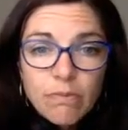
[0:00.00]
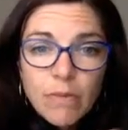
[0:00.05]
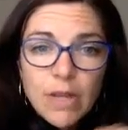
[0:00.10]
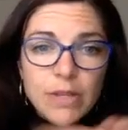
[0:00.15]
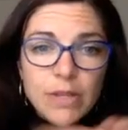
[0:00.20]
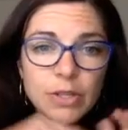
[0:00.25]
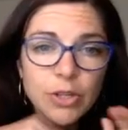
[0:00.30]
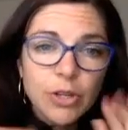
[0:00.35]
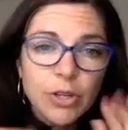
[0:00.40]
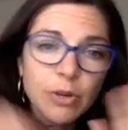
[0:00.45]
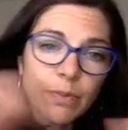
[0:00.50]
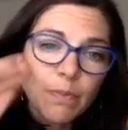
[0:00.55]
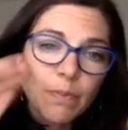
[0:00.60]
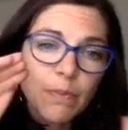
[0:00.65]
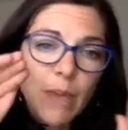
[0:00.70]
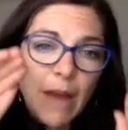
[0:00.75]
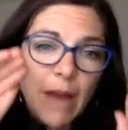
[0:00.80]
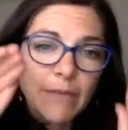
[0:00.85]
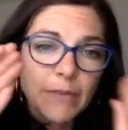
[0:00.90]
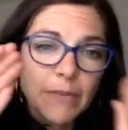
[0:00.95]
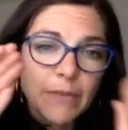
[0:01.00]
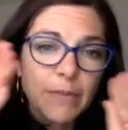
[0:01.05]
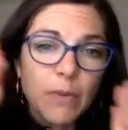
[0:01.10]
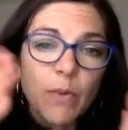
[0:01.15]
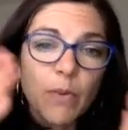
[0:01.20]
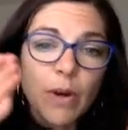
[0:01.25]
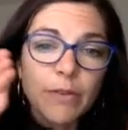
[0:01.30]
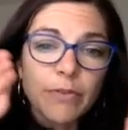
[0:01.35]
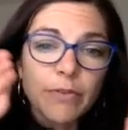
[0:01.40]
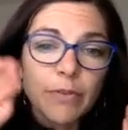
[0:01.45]
So you have to pick
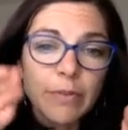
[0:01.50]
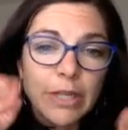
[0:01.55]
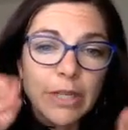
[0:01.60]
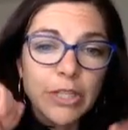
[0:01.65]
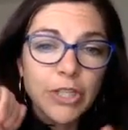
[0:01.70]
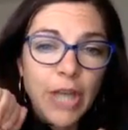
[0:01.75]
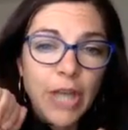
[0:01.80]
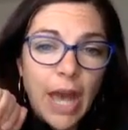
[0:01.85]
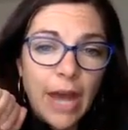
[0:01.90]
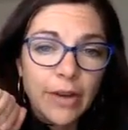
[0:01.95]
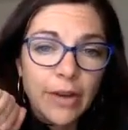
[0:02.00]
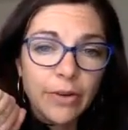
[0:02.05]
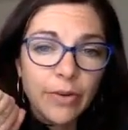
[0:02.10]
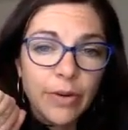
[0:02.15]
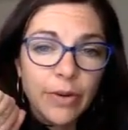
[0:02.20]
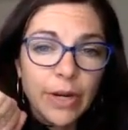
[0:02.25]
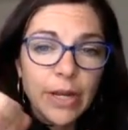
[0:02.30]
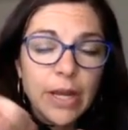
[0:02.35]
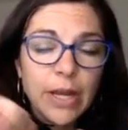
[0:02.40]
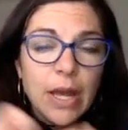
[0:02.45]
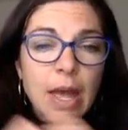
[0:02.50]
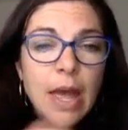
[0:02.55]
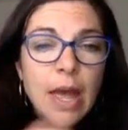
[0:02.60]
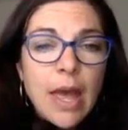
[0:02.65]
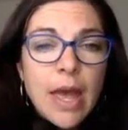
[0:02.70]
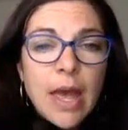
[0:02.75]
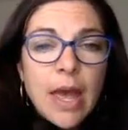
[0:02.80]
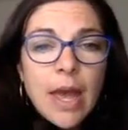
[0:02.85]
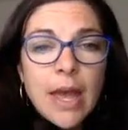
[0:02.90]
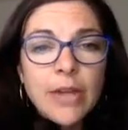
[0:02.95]
1 from each category.
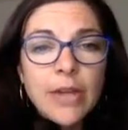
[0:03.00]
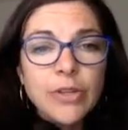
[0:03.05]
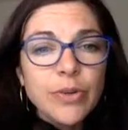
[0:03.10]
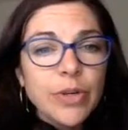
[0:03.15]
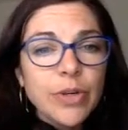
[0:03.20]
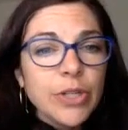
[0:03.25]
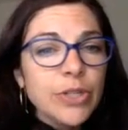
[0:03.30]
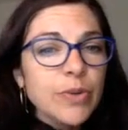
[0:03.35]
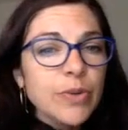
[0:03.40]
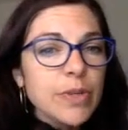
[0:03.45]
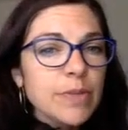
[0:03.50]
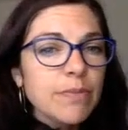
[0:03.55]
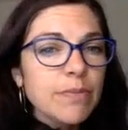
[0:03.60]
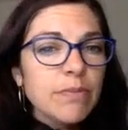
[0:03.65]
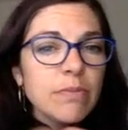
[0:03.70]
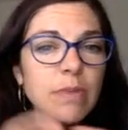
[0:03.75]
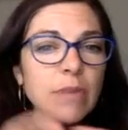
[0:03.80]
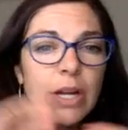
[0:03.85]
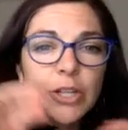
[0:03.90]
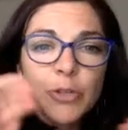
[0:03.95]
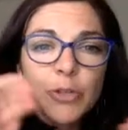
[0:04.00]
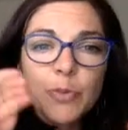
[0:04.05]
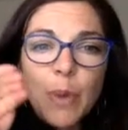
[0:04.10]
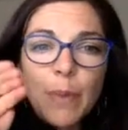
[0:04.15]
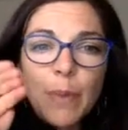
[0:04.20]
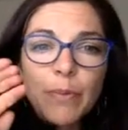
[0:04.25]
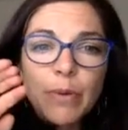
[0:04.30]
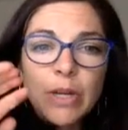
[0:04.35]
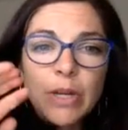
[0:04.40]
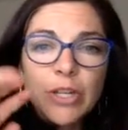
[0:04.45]
And you can do as much
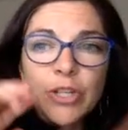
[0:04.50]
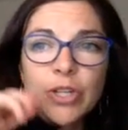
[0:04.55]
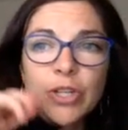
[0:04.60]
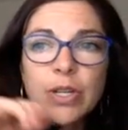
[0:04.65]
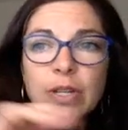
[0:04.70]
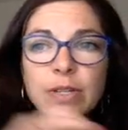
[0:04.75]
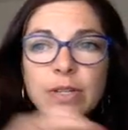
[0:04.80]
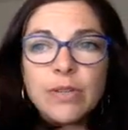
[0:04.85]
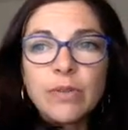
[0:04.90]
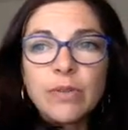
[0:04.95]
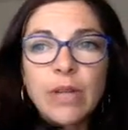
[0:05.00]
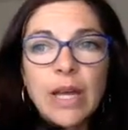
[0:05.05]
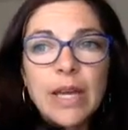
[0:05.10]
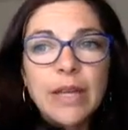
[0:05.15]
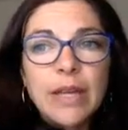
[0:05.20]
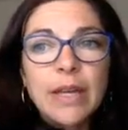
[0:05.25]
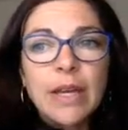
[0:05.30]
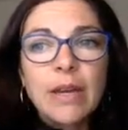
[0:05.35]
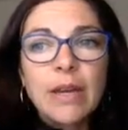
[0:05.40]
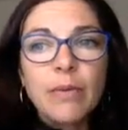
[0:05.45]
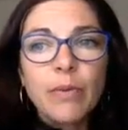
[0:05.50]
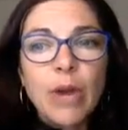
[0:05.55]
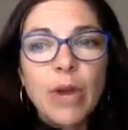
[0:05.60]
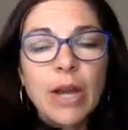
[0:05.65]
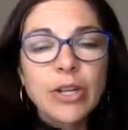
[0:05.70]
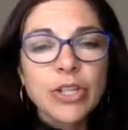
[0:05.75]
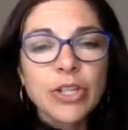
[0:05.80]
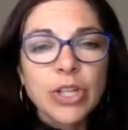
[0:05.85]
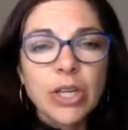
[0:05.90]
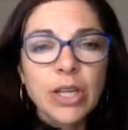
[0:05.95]
preparation as you like, and we're
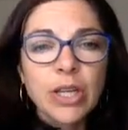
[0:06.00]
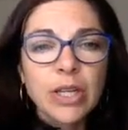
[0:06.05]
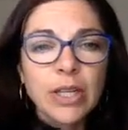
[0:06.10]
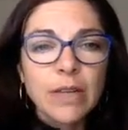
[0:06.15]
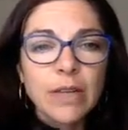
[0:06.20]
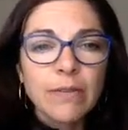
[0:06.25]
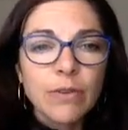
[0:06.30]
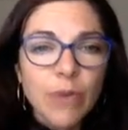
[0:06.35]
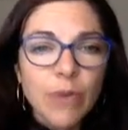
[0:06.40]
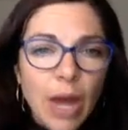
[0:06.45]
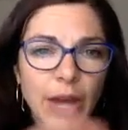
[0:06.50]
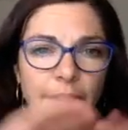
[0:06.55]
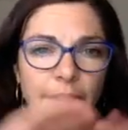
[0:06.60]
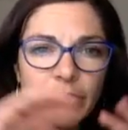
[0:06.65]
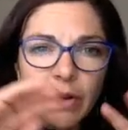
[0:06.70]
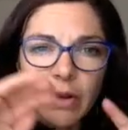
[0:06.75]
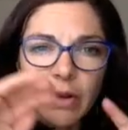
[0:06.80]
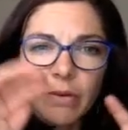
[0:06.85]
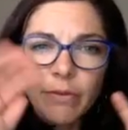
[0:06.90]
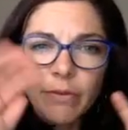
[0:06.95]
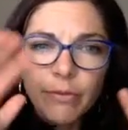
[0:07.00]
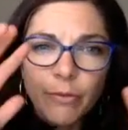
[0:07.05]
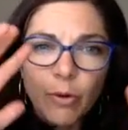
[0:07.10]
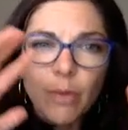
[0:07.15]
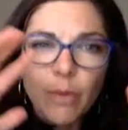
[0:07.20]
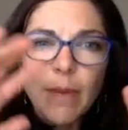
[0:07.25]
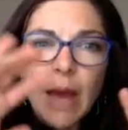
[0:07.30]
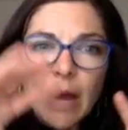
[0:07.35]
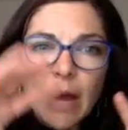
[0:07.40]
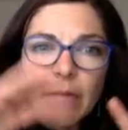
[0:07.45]
actually going to give you kind of a
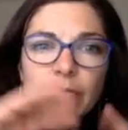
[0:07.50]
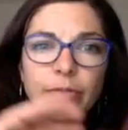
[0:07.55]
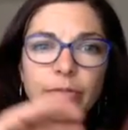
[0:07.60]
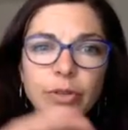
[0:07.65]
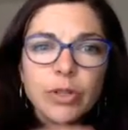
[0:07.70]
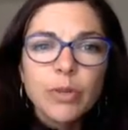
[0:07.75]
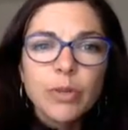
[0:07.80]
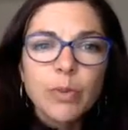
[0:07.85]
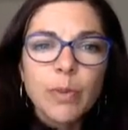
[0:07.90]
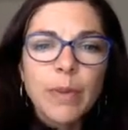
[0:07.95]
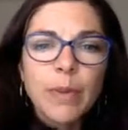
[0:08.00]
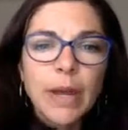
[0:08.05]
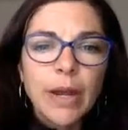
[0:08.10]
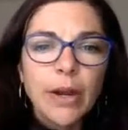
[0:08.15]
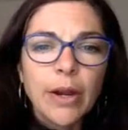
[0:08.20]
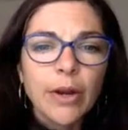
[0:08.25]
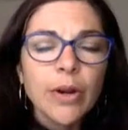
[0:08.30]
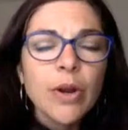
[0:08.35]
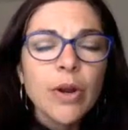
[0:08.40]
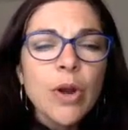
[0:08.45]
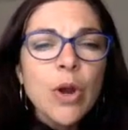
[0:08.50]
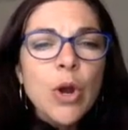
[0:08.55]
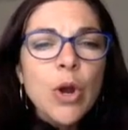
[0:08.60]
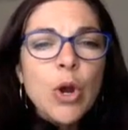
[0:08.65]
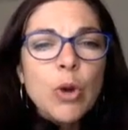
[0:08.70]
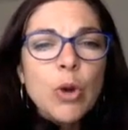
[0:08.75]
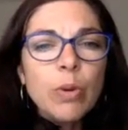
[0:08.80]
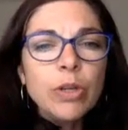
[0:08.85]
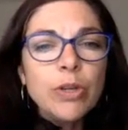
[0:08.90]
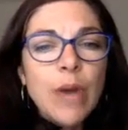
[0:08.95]
format for you to prepare.
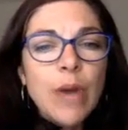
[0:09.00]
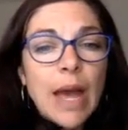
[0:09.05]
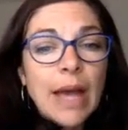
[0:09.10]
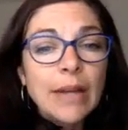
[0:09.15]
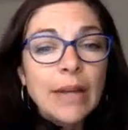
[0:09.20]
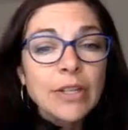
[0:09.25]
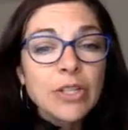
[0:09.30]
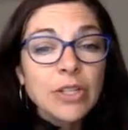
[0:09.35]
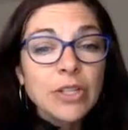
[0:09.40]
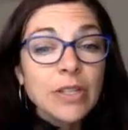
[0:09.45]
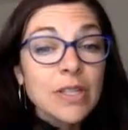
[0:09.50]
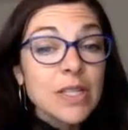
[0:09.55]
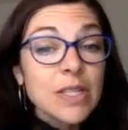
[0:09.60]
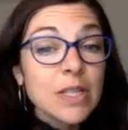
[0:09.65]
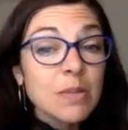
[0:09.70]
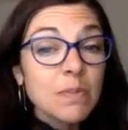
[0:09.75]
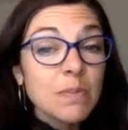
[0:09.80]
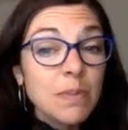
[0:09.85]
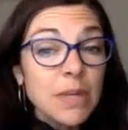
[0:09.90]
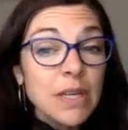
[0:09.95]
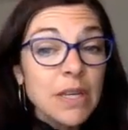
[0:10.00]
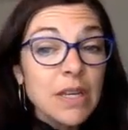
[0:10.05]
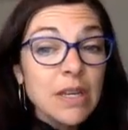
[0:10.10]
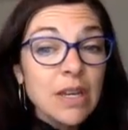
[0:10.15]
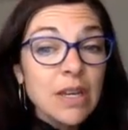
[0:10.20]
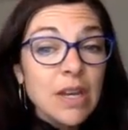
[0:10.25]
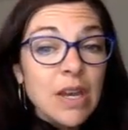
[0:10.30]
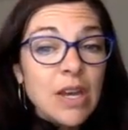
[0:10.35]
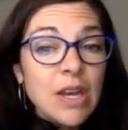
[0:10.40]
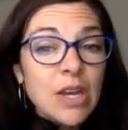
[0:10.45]
When you actually
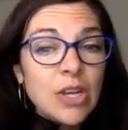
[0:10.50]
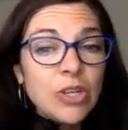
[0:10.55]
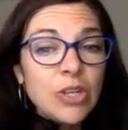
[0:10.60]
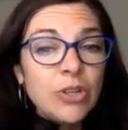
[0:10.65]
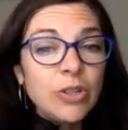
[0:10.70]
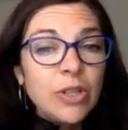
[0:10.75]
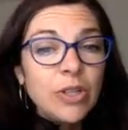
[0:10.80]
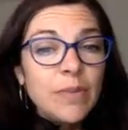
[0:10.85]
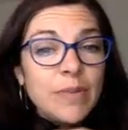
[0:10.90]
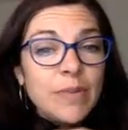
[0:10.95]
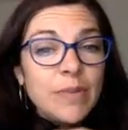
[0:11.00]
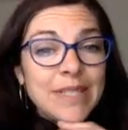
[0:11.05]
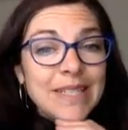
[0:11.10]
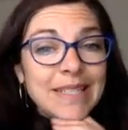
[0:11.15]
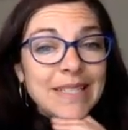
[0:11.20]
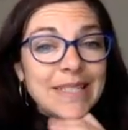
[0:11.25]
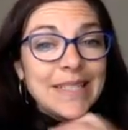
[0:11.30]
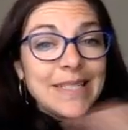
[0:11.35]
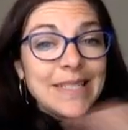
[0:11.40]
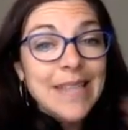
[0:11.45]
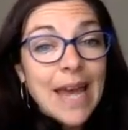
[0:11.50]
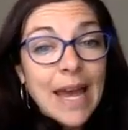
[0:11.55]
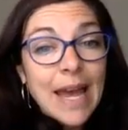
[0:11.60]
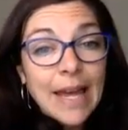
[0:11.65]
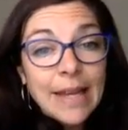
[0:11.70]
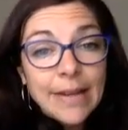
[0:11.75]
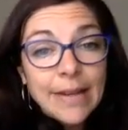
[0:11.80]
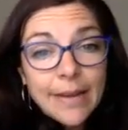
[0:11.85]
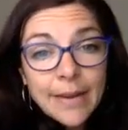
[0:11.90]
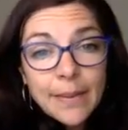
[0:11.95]
speak, you're limited to
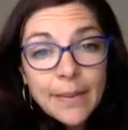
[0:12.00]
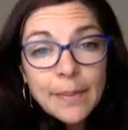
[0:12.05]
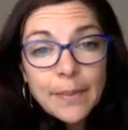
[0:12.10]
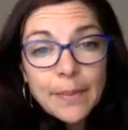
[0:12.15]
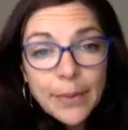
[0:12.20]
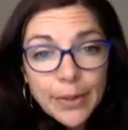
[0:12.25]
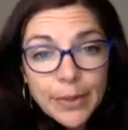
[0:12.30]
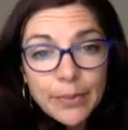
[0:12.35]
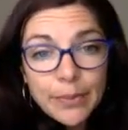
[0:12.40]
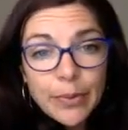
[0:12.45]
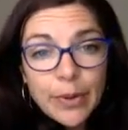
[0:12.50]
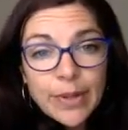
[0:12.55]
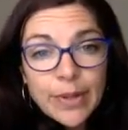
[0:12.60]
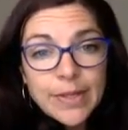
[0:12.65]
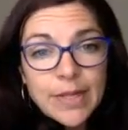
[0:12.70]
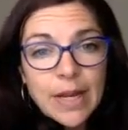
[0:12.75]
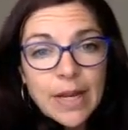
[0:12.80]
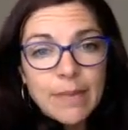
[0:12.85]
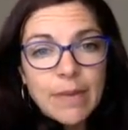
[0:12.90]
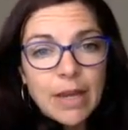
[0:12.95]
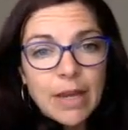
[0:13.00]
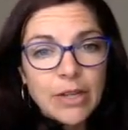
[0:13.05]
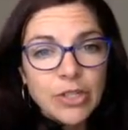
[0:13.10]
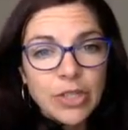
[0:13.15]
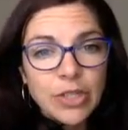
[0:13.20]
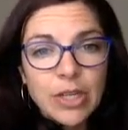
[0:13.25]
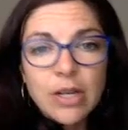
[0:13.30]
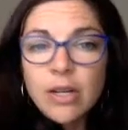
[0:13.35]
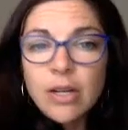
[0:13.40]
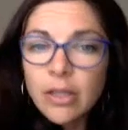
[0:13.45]
10 bullet points, and IB
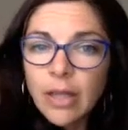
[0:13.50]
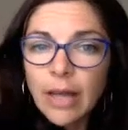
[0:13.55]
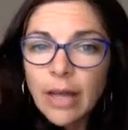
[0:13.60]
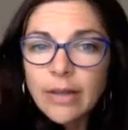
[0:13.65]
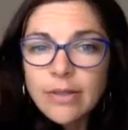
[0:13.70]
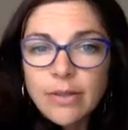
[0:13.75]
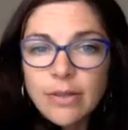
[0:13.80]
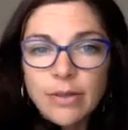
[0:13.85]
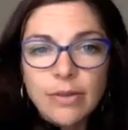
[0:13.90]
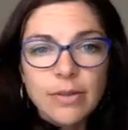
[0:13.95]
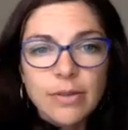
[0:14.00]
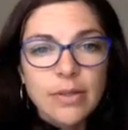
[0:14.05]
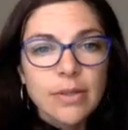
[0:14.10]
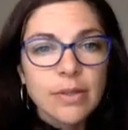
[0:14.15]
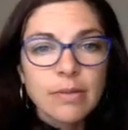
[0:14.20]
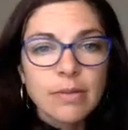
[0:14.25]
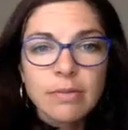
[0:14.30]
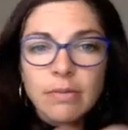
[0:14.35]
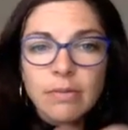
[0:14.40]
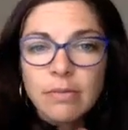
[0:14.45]
actually collects those.